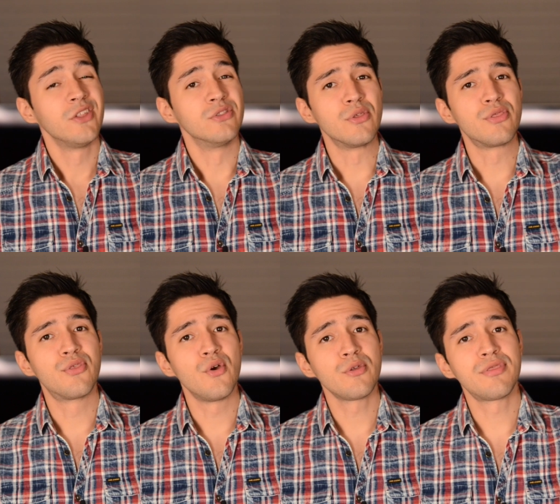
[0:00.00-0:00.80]
The
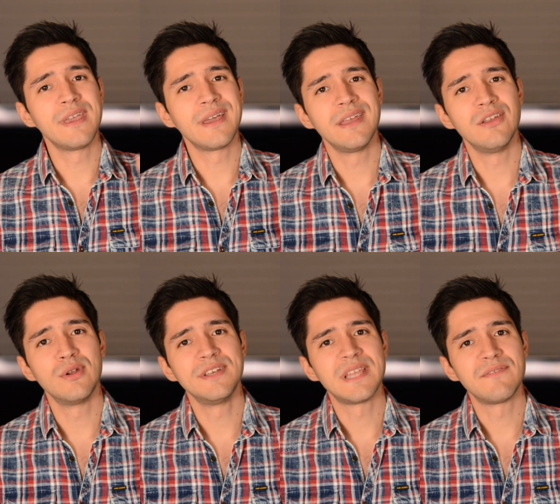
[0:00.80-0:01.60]
third thing I
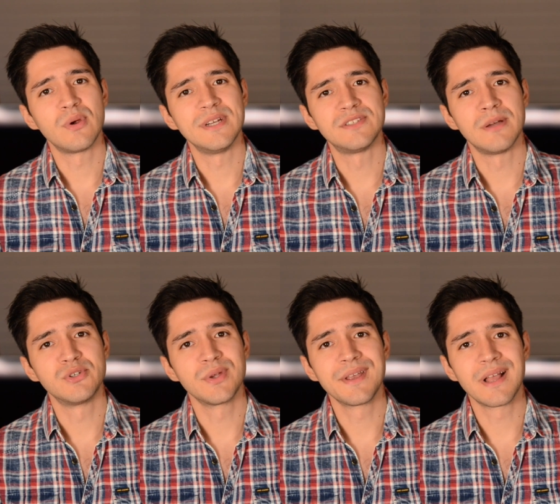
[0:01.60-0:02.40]
noticed after I stopped
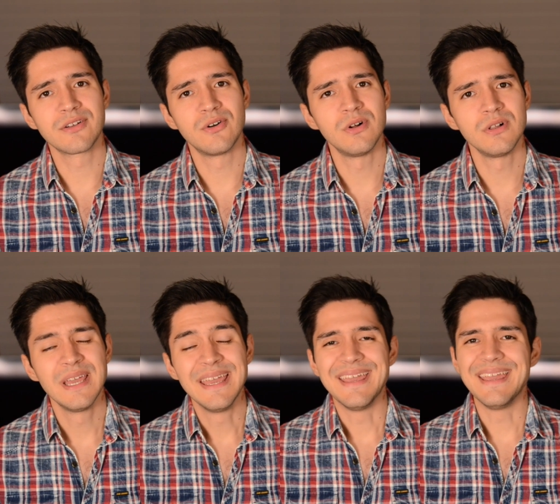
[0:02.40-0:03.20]
drinking alcohol
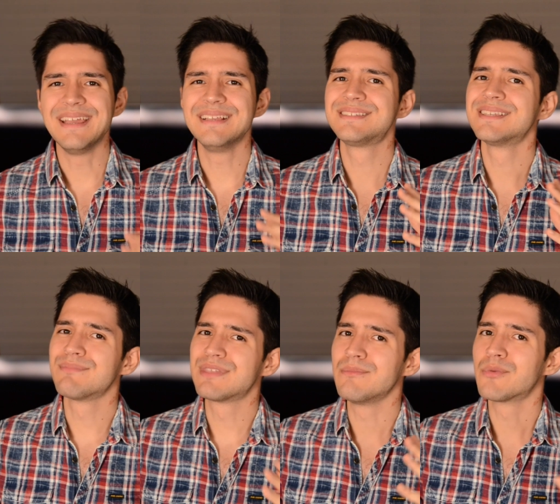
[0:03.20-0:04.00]
is
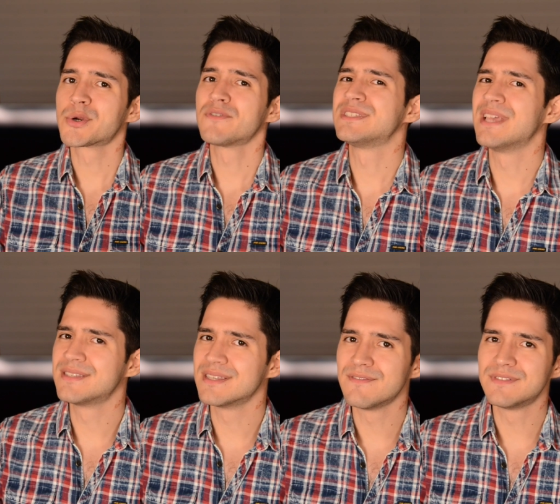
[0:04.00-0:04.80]
something more of a
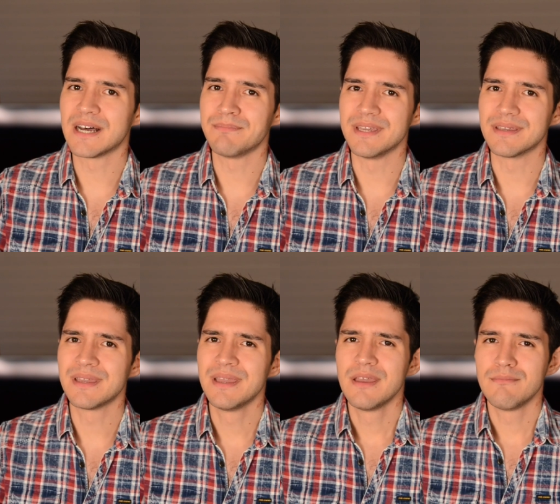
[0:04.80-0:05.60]
sensitive topic,
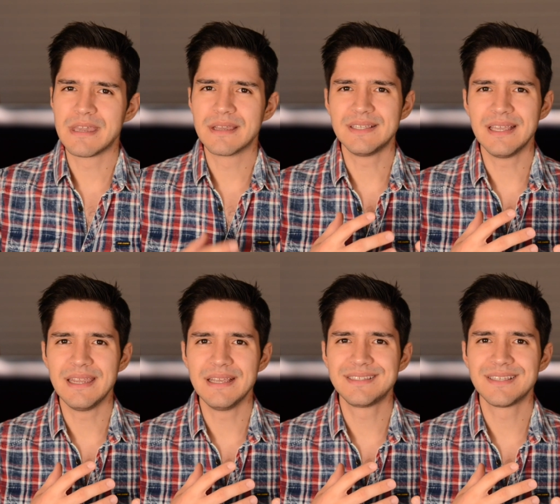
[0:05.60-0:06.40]
because it
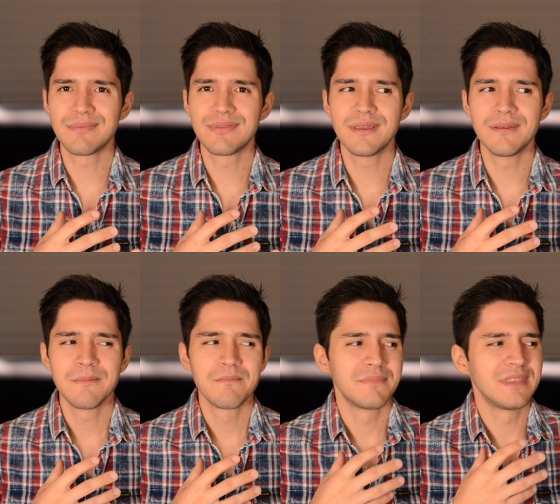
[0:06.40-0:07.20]
is something
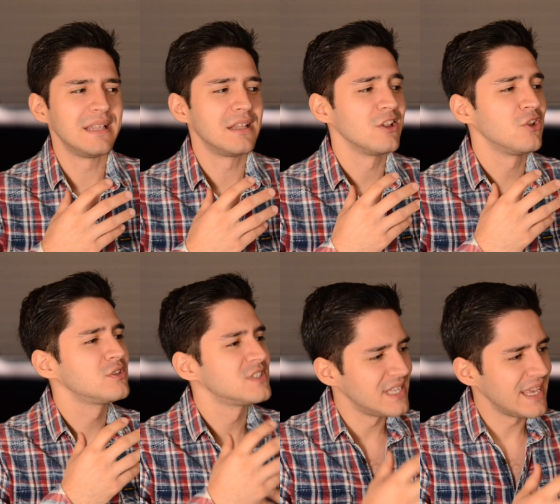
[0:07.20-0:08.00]
that
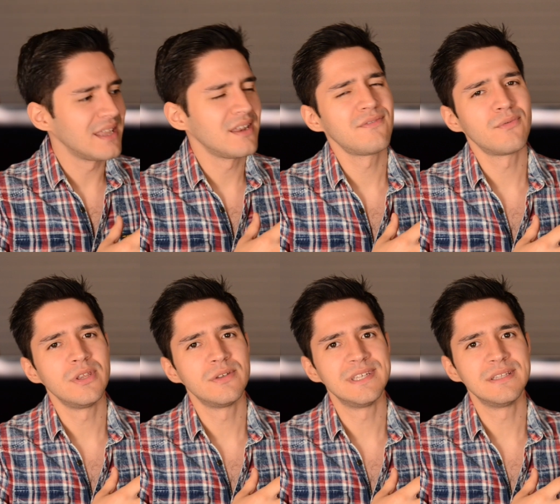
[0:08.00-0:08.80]
looks negative when
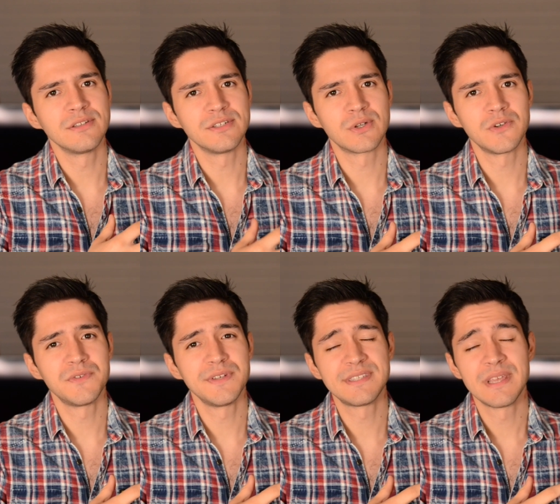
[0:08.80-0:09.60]
you see it on the
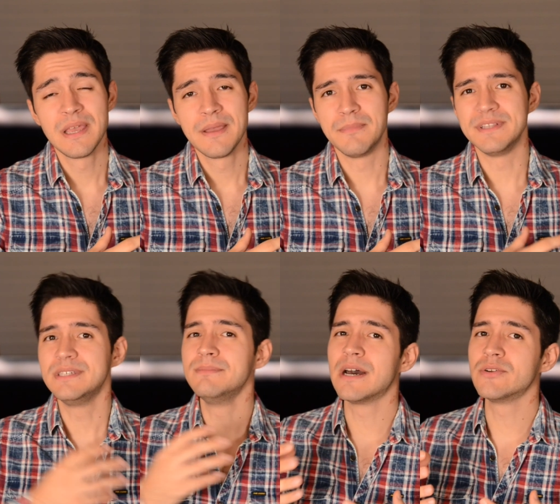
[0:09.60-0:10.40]
surface, but
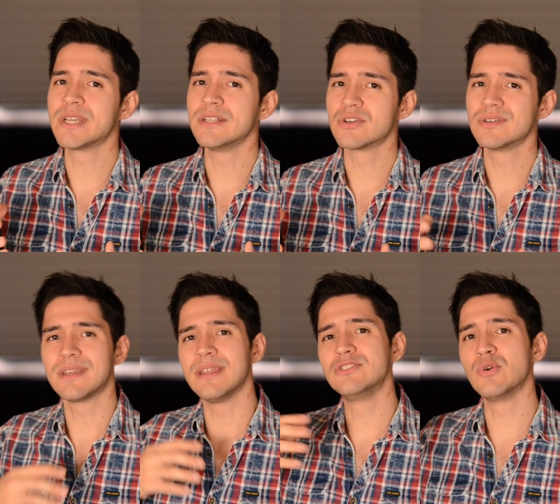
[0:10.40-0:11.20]
deep down you can turn it
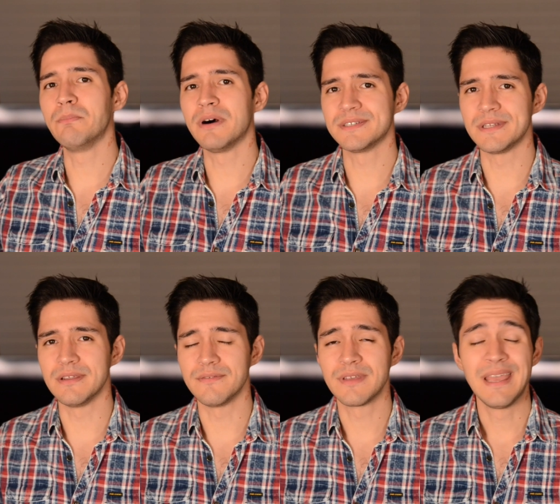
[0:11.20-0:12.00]
into a
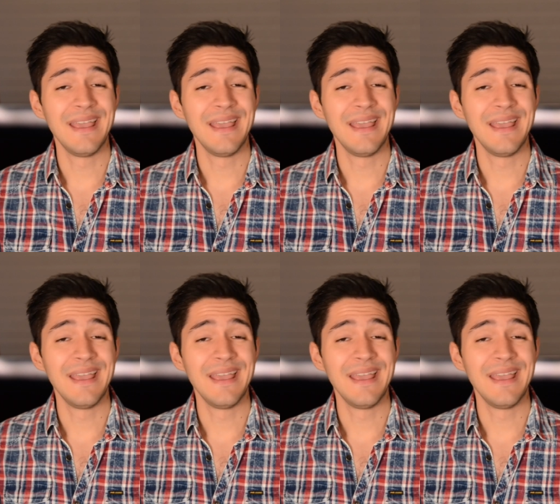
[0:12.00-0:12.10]
positive.